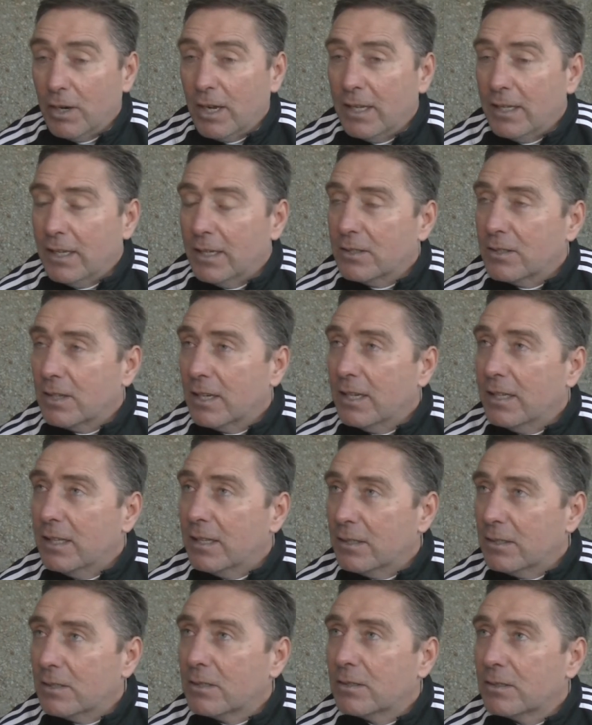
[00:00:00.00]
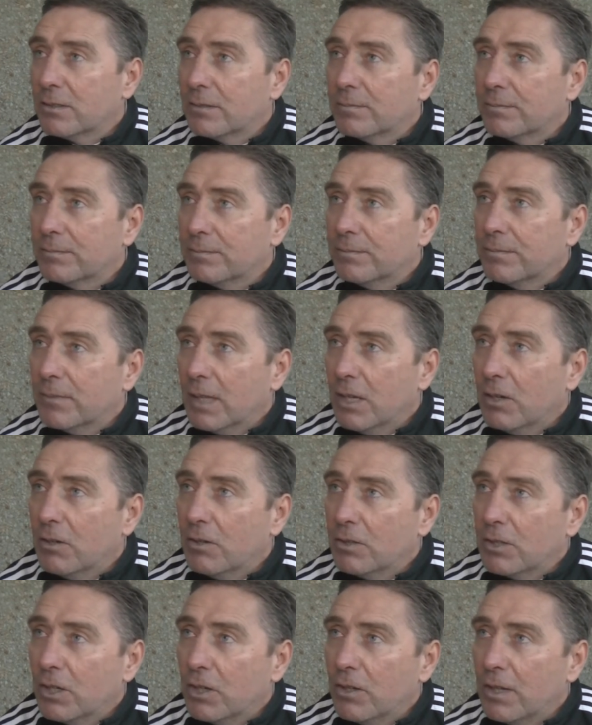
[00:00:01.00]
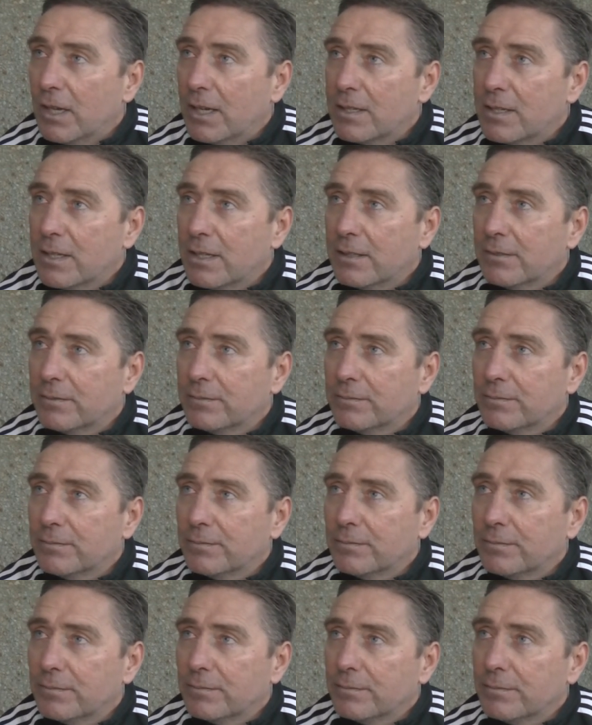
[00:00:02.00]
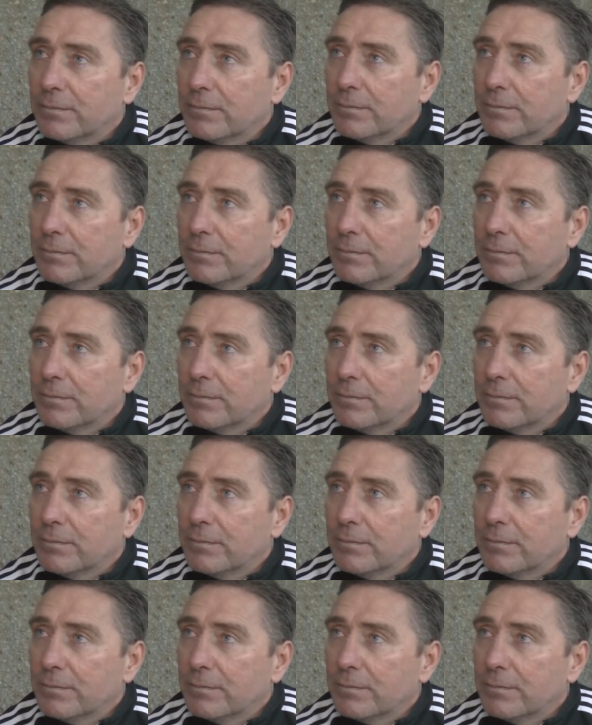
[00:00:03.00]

that on your side, it's a good asset. Did